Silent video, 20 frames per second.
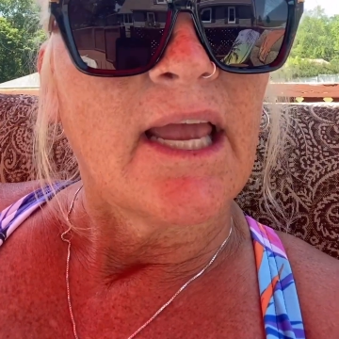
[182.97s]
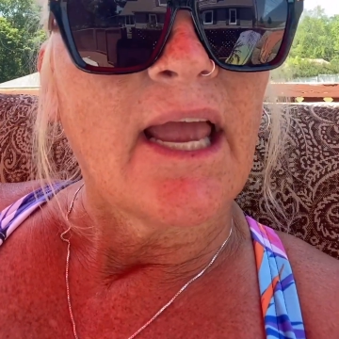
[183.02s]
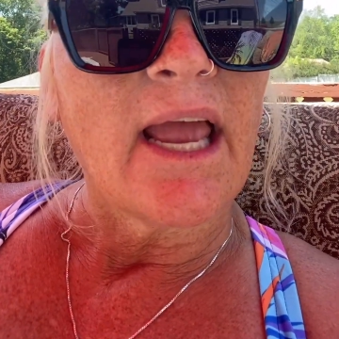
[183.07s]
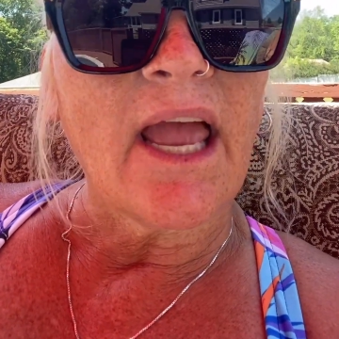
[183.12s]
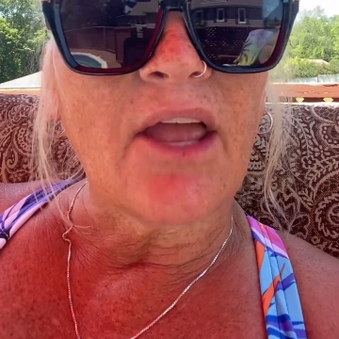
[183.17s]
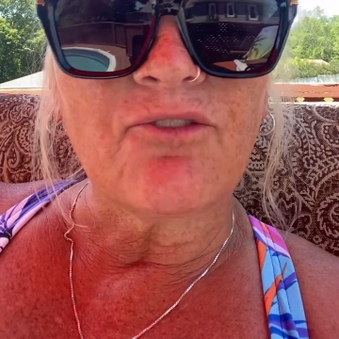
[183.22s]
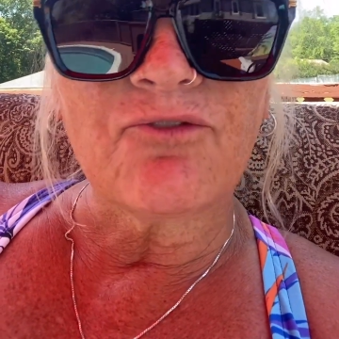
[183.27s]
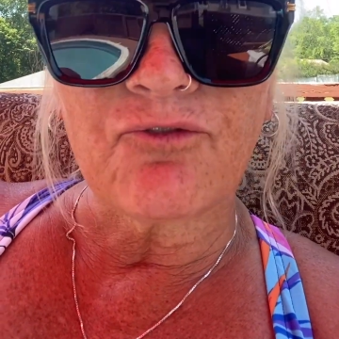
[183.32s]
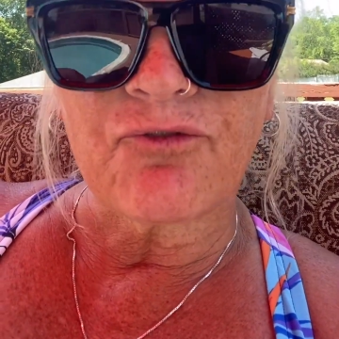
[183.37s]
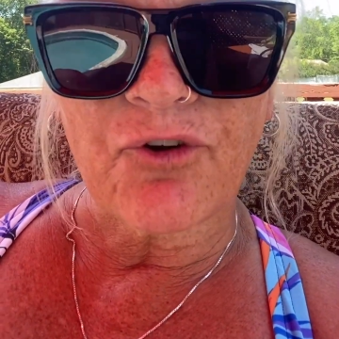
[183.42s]

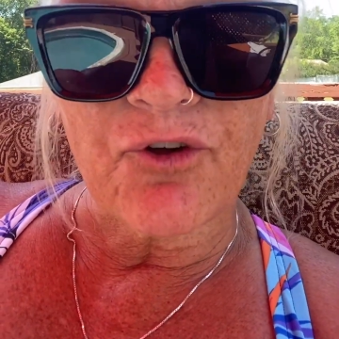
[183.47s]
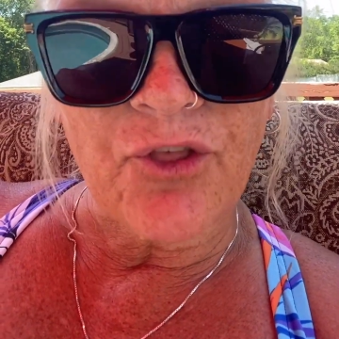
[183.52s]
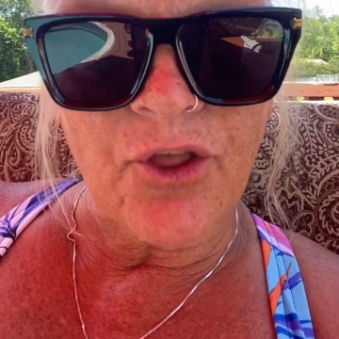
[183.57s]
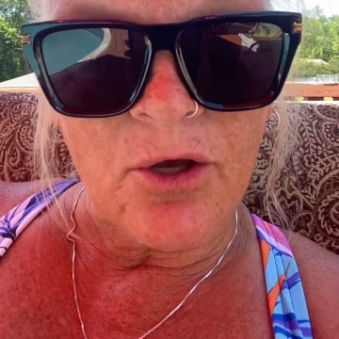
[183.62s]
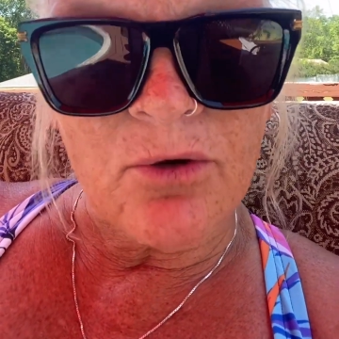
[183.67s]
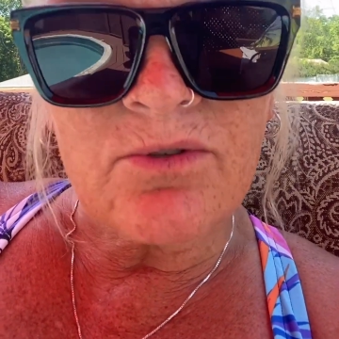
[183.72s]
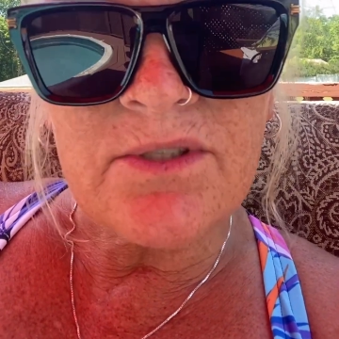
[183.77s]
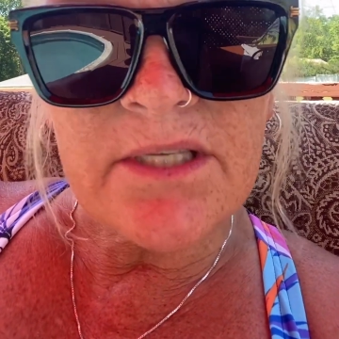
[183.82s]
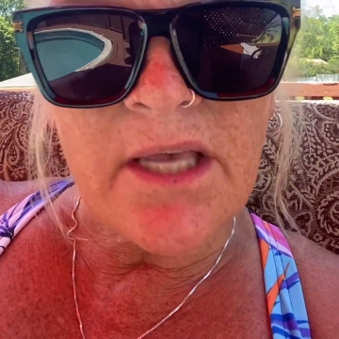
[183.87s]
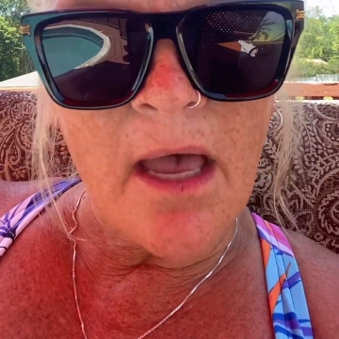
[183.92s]
And for
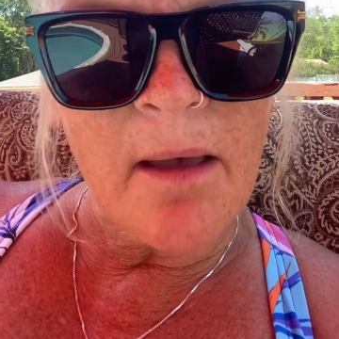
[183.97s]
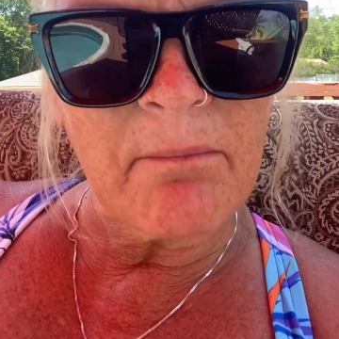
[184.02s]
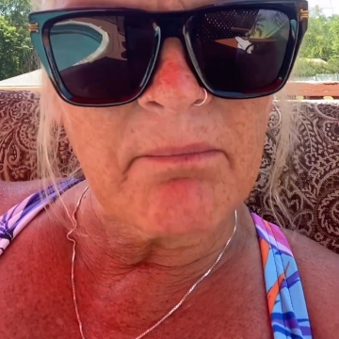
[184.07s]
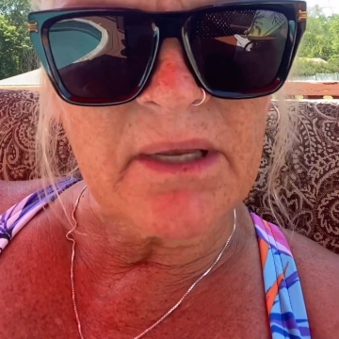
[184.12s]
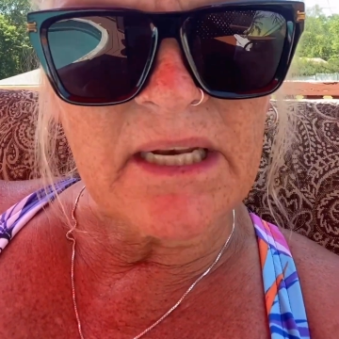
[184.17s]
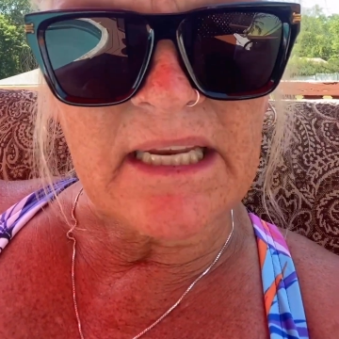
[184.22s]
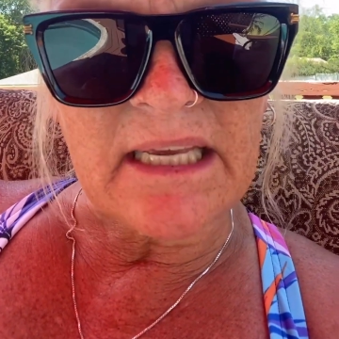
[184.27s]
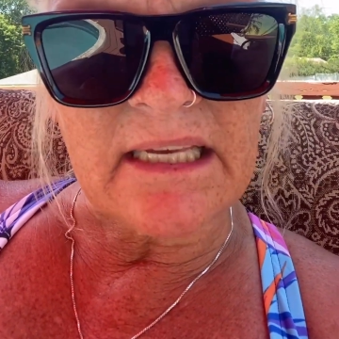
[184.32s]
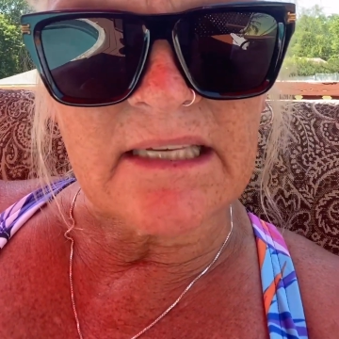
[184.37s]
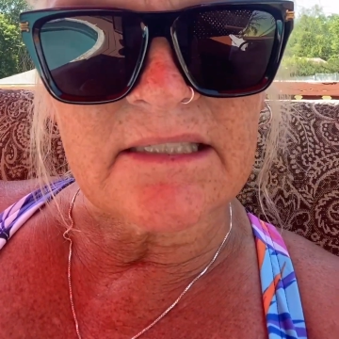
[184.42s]
those
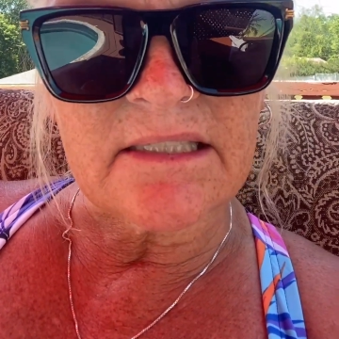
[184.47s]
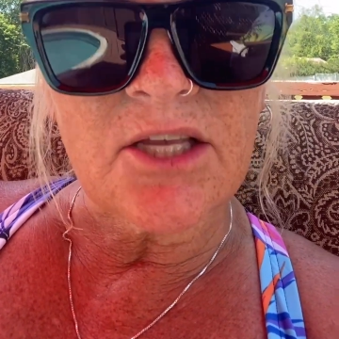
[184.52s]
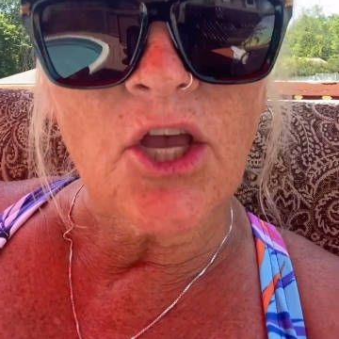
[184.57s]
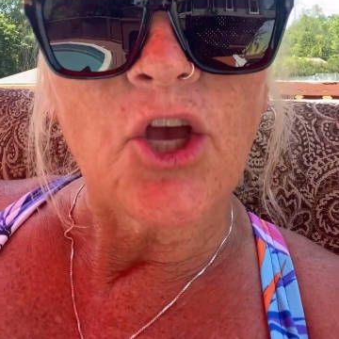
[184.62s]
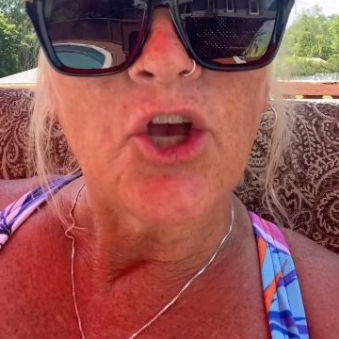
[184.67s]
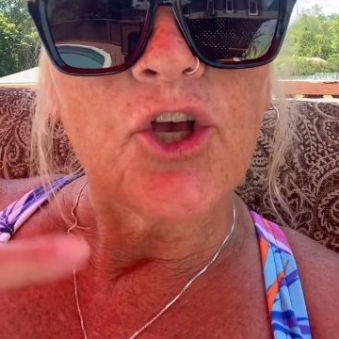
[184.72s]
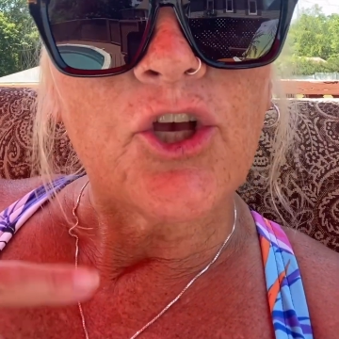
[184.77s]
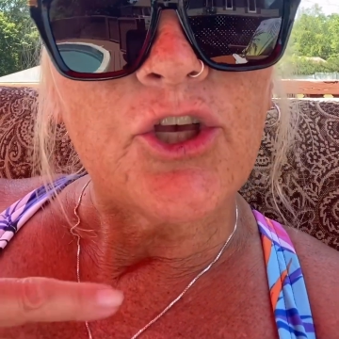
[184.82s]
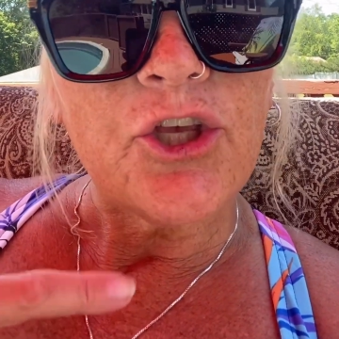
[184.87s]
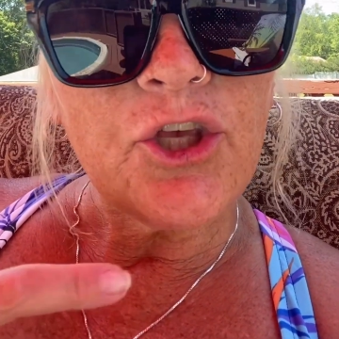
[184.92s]
companies,
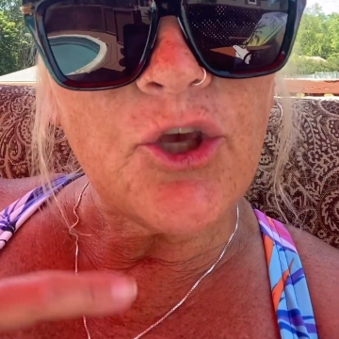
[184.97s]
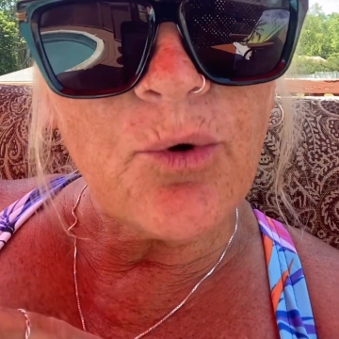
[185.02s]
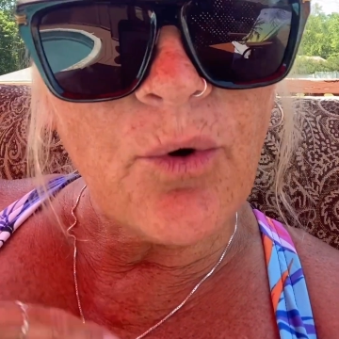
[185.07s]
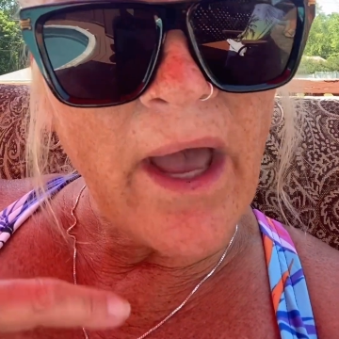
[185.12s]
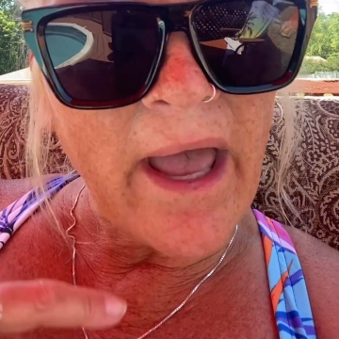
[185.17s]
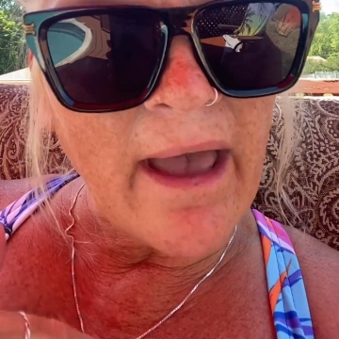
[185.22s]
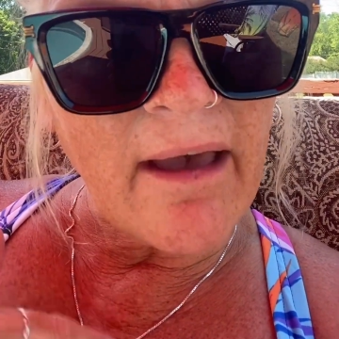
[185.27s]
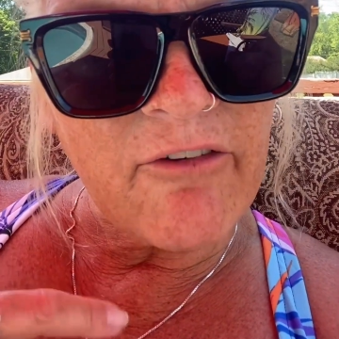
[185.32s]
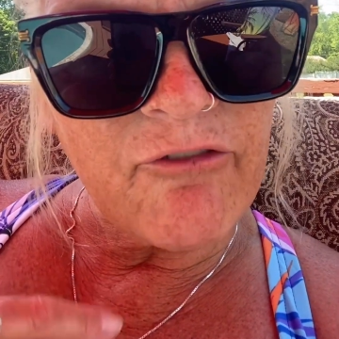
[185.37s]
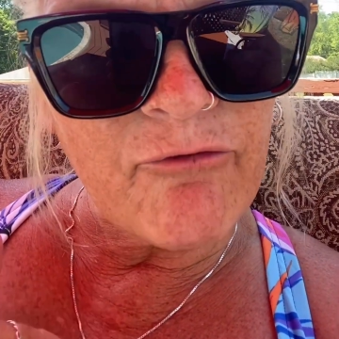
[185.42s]
you
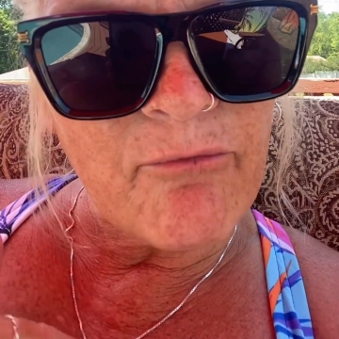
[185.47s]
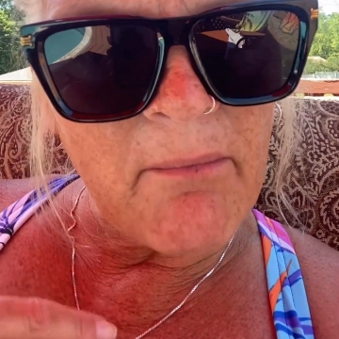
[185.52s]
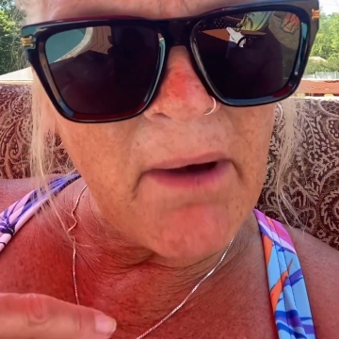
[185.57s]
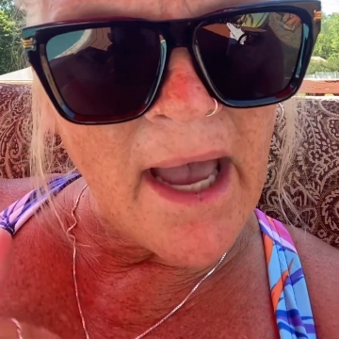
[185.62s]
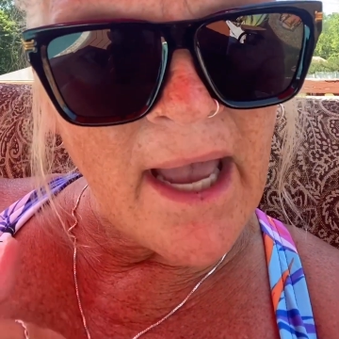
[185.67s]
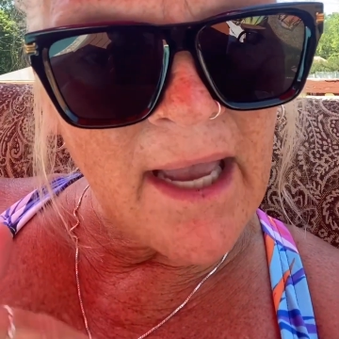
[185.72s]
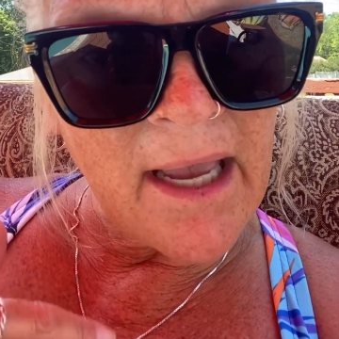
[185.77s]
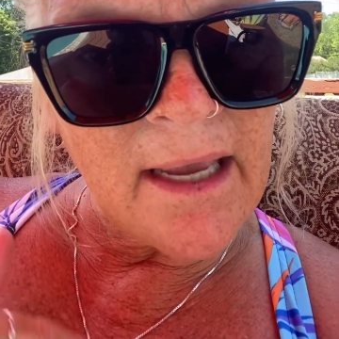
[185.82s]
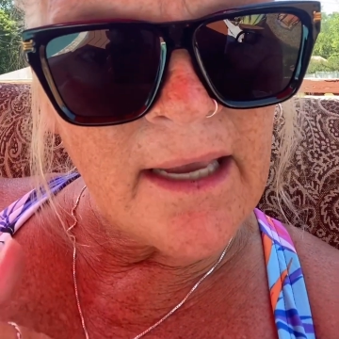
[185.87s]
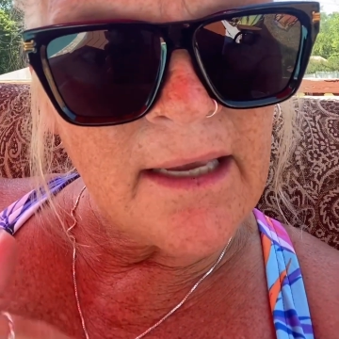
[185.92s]
have
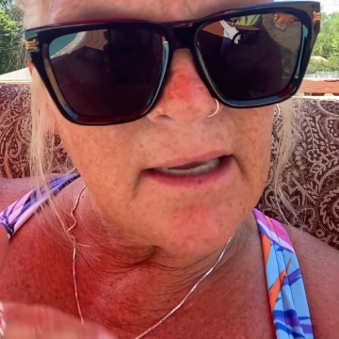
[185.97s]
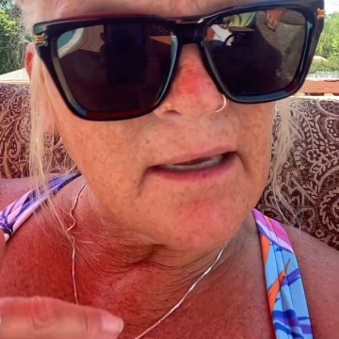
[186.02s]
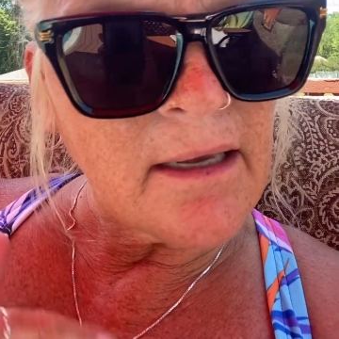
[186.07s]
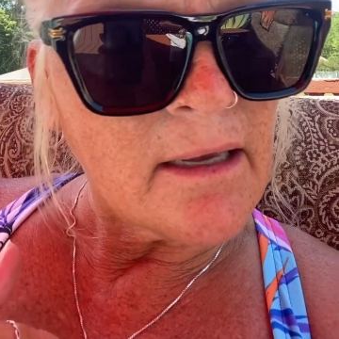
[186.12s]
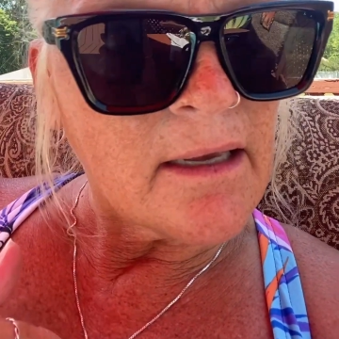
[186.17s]
my,